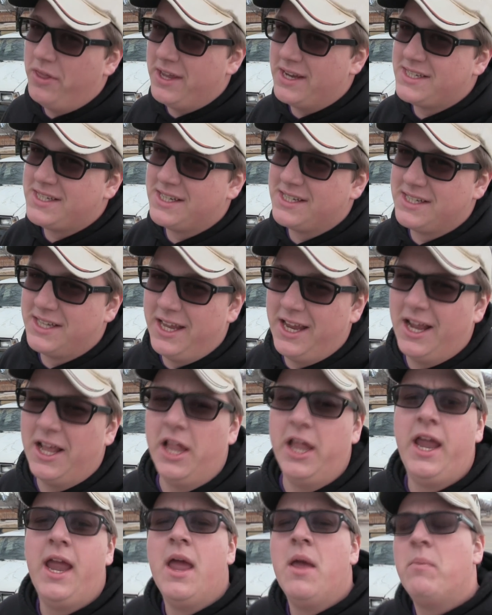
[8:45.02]
this is
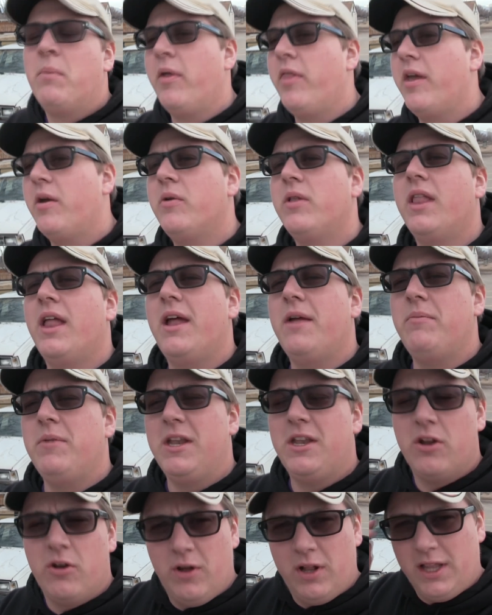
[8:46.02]
legally, but they would let me
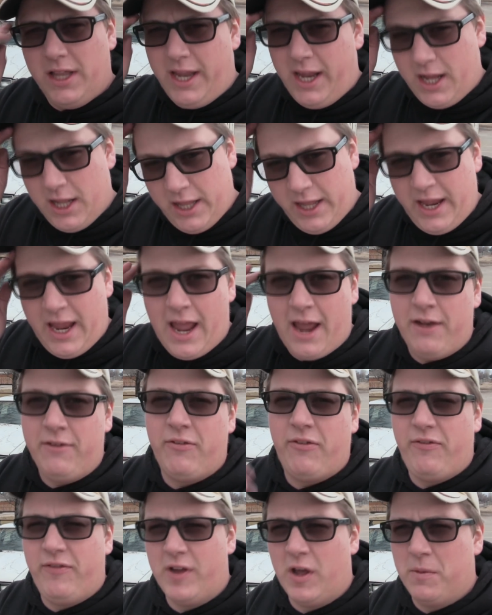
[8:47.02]
do it legally and
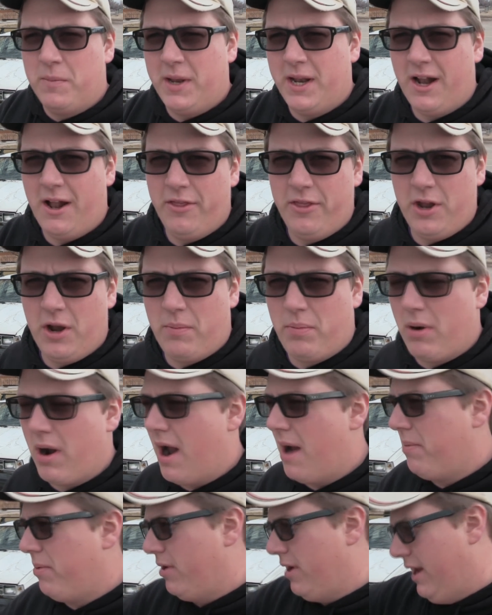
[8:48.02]
film it on their
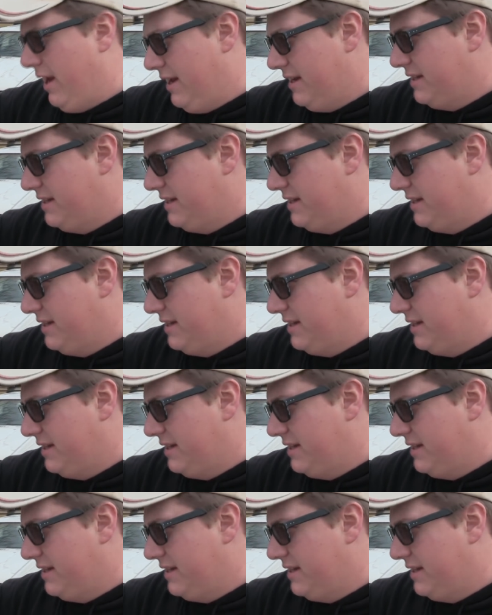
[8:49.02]
property.